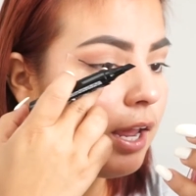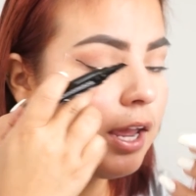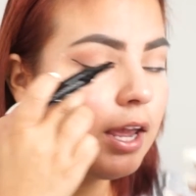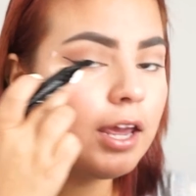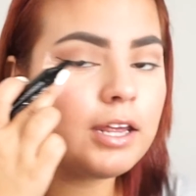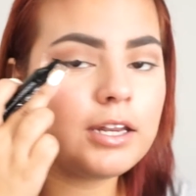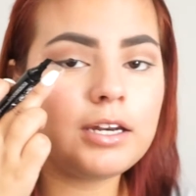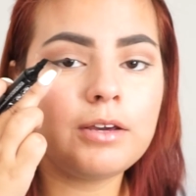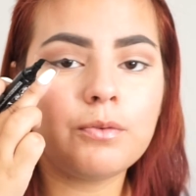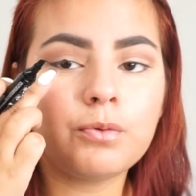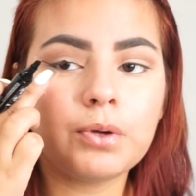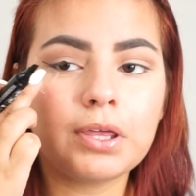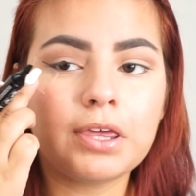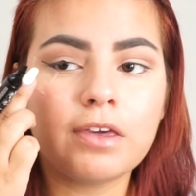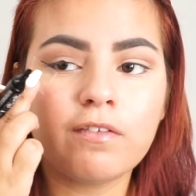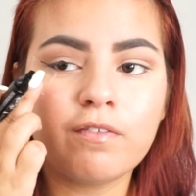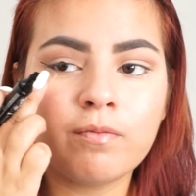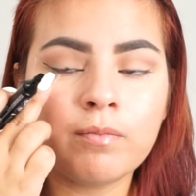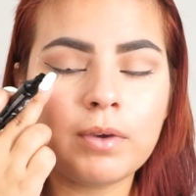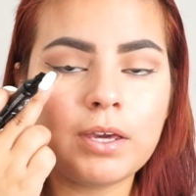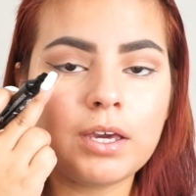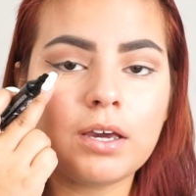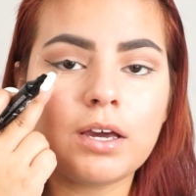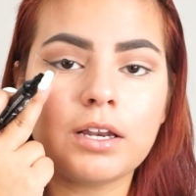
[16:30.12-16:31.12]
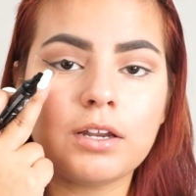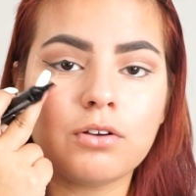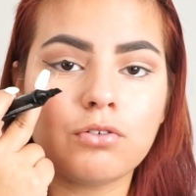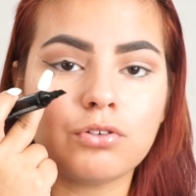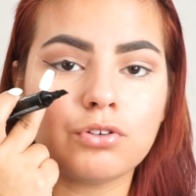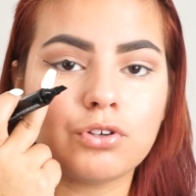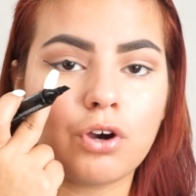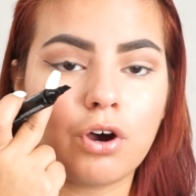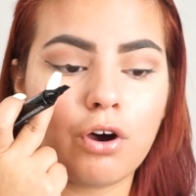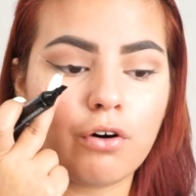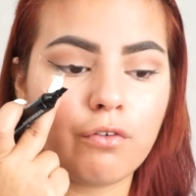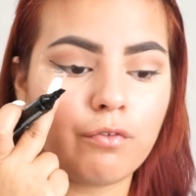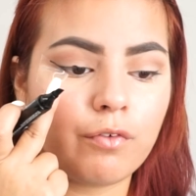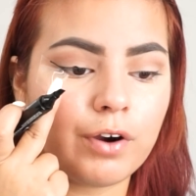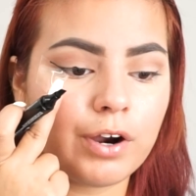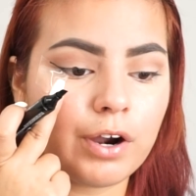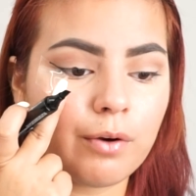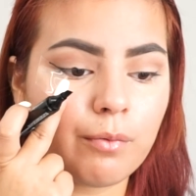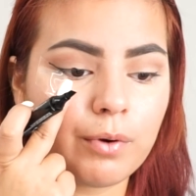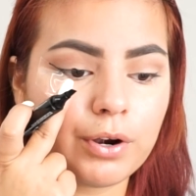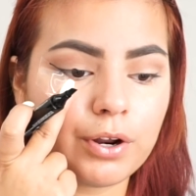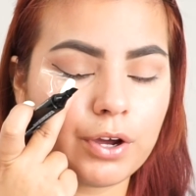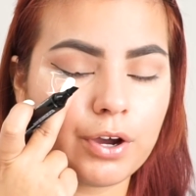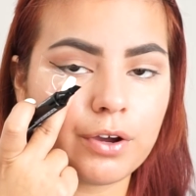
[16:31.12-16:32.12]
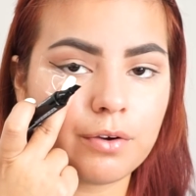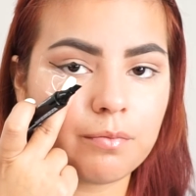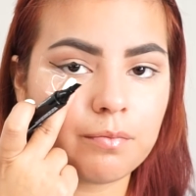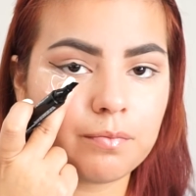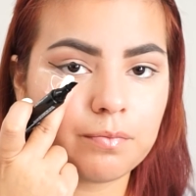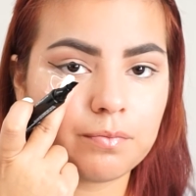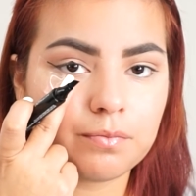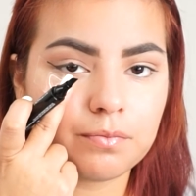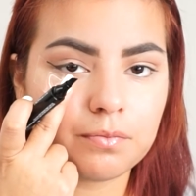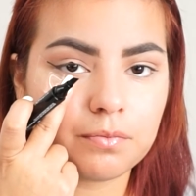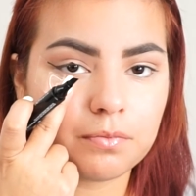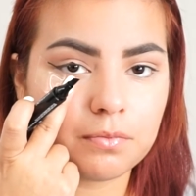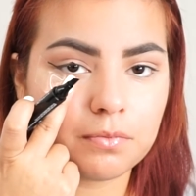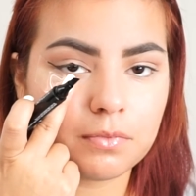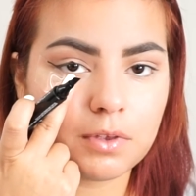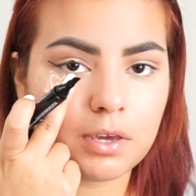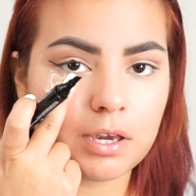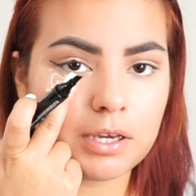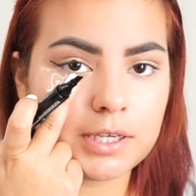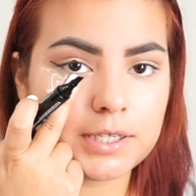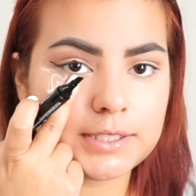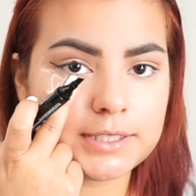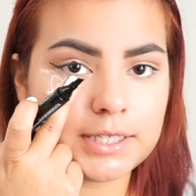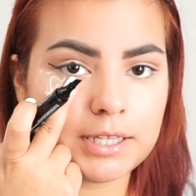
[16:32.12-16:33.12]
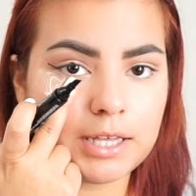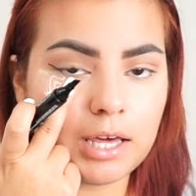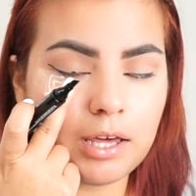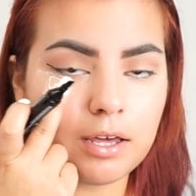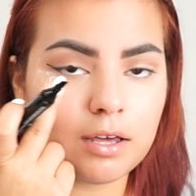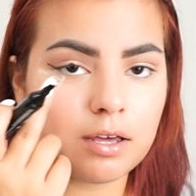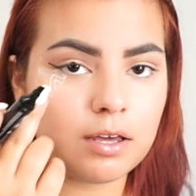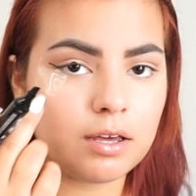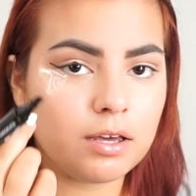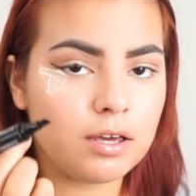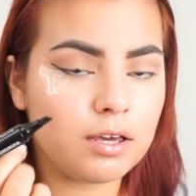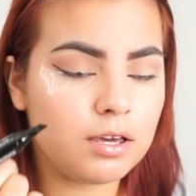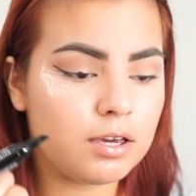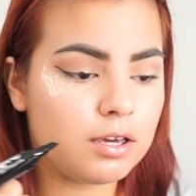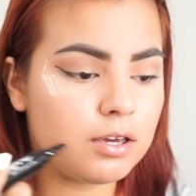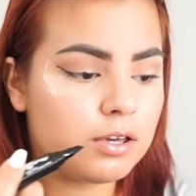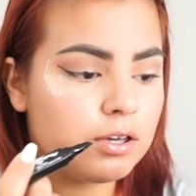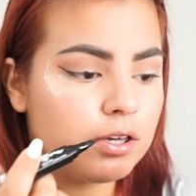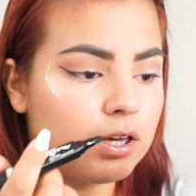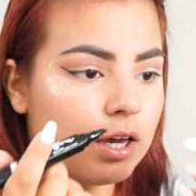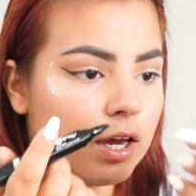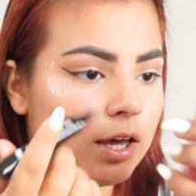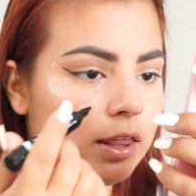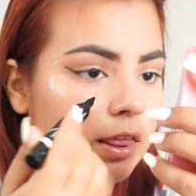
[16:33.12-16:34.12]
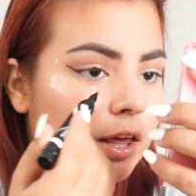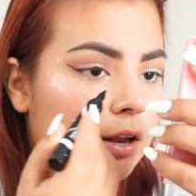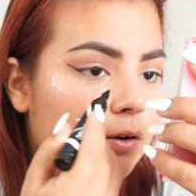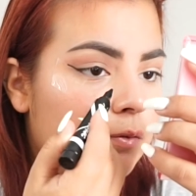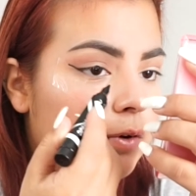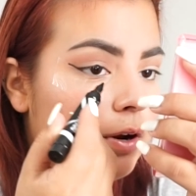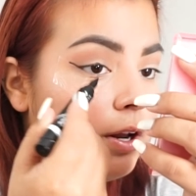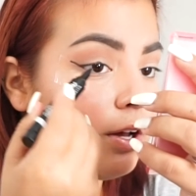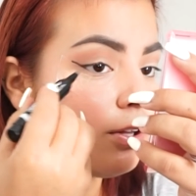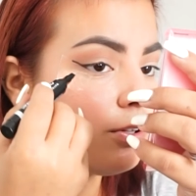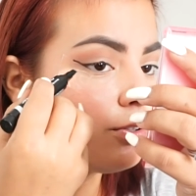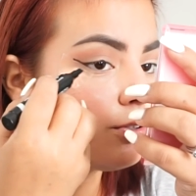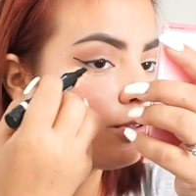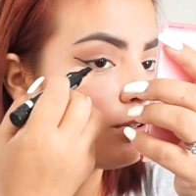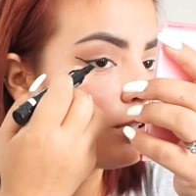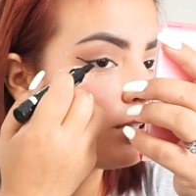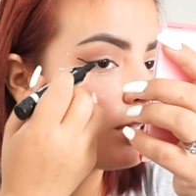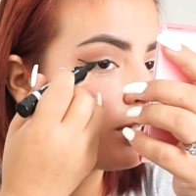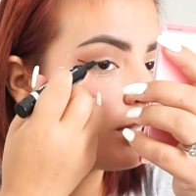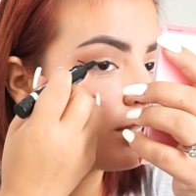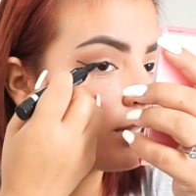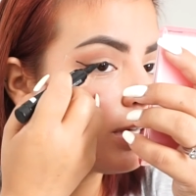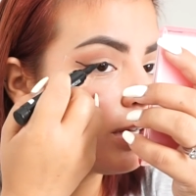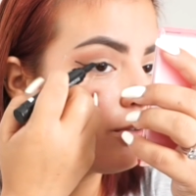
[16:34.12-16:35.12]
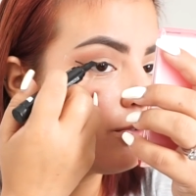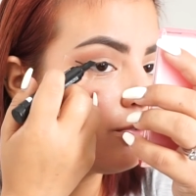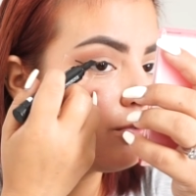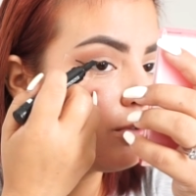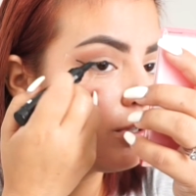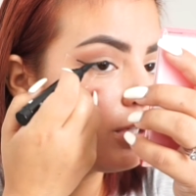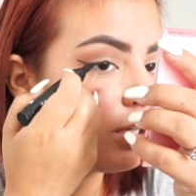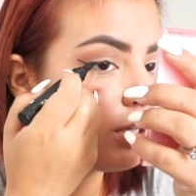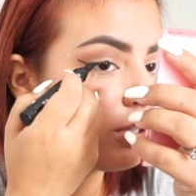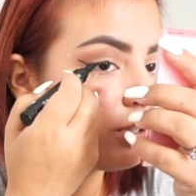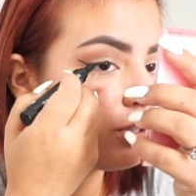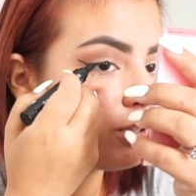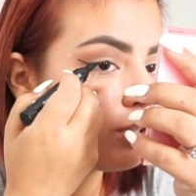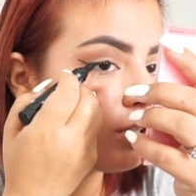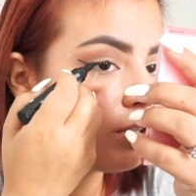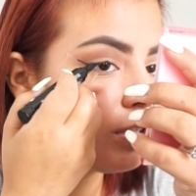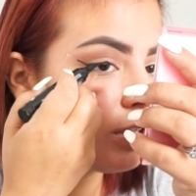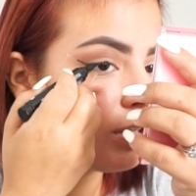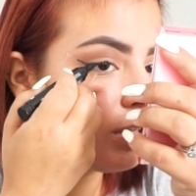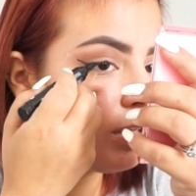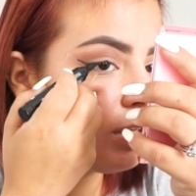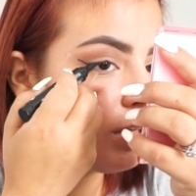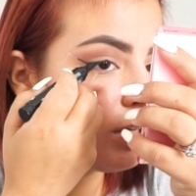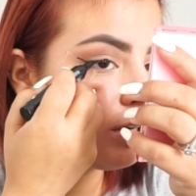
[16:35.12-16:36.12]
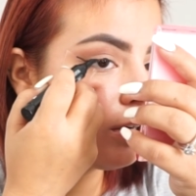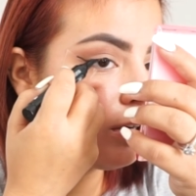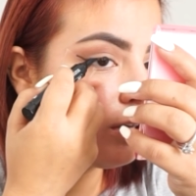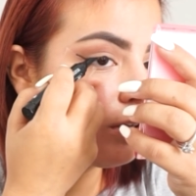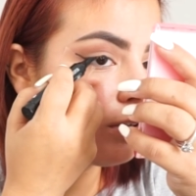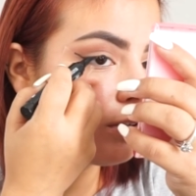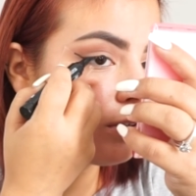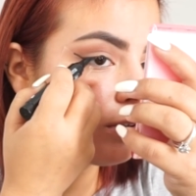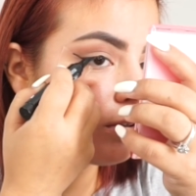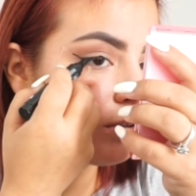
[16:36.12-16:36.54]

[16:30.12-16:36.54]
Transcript: and it will give me a little dot of where I want to go. Can you see that? And then what I'll do is I'll do another dot in here,